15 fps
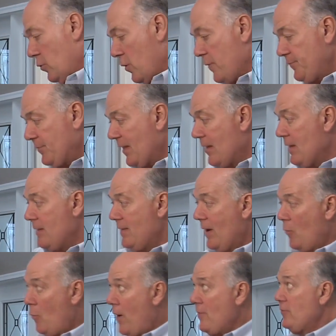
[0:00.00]
door,
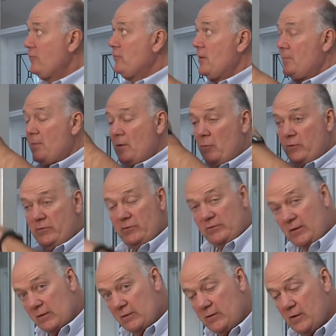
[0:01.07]
that weather stripping, which
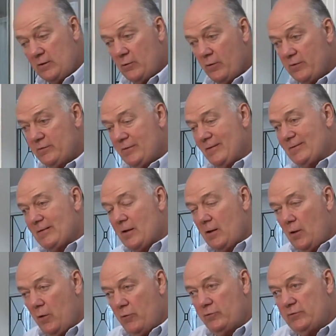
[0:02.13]
is continuous, is
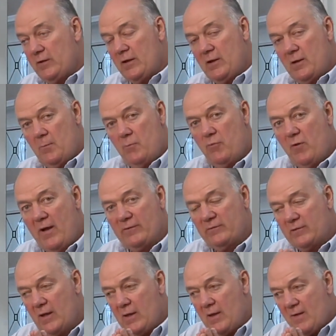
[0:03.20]
closed and
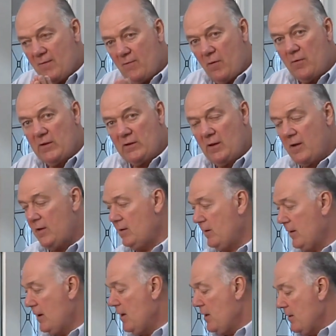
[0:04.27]
compressed very
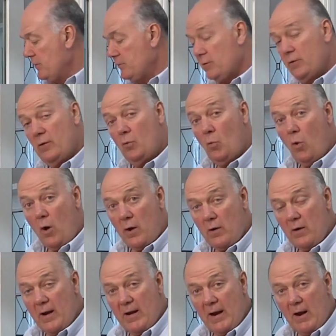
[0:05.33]
tightly so that
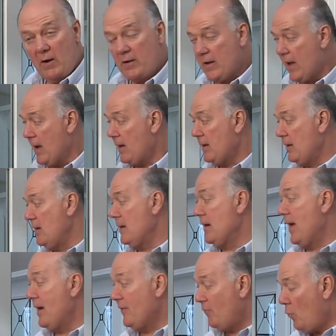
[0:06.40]
water and air can't get in.
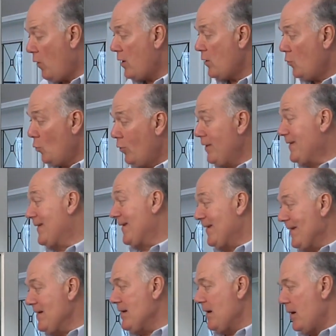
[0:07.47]
And if water would
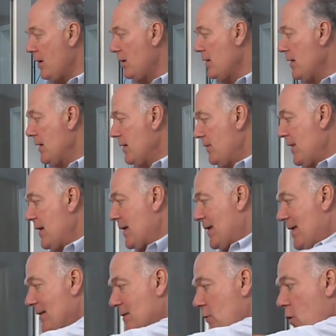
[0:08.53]
get in there, then
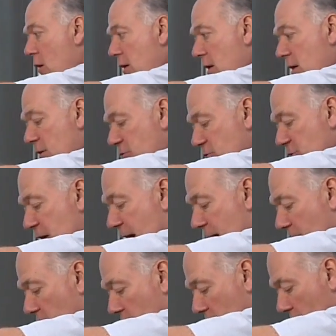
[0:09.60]
it gets caught in this
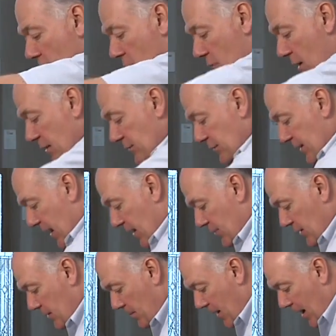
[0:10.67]
channel, runs
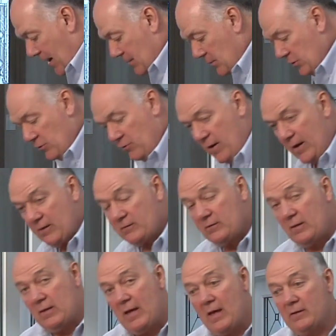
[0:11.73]
down to the bottom and drains
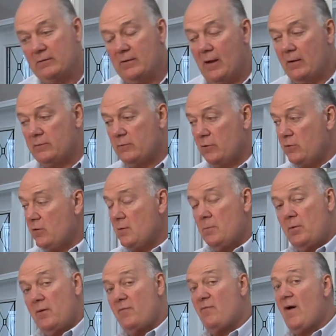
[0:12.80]
to the outside. So you can
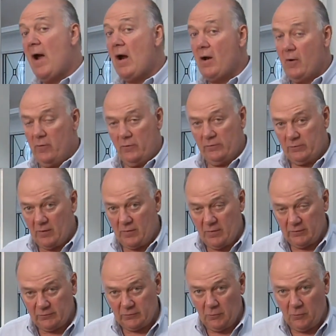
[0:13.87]
put a fire hose on
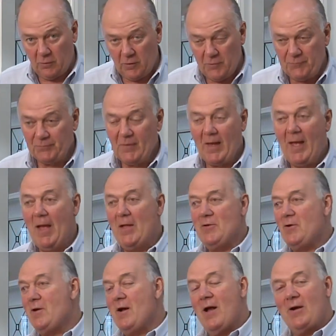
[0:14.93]
this door and
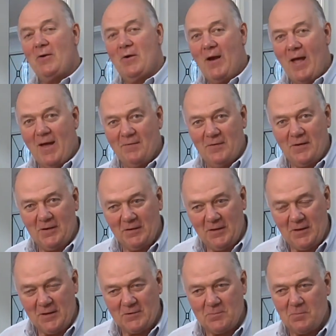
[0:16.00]
you're not going to have any
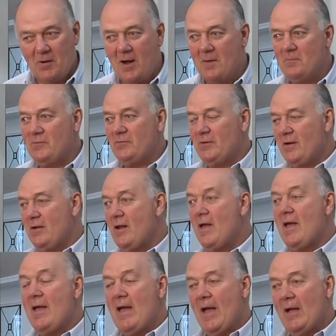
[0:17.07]
leakage problems. And
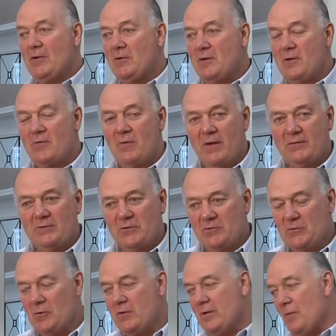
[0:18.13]
you can rest
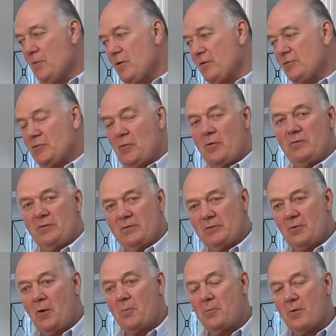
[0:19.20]
assured that when this door is
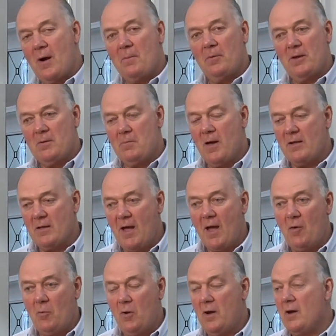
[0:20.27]
installed properly by
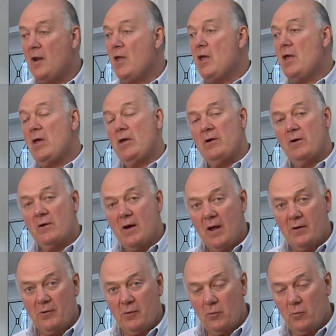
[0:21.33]
dial one,
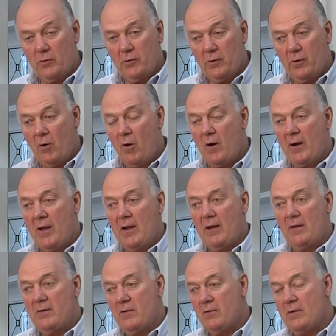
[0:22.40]
your
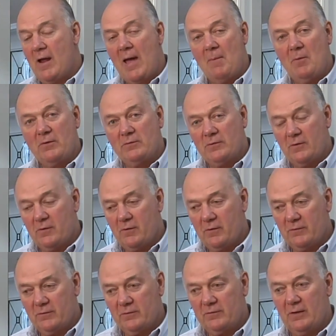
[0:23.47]
heartache and your damage to
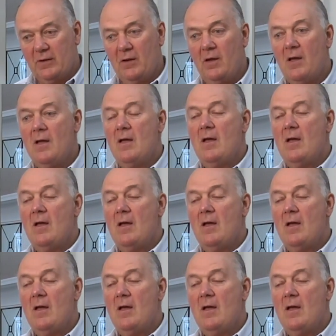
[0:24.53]
your existing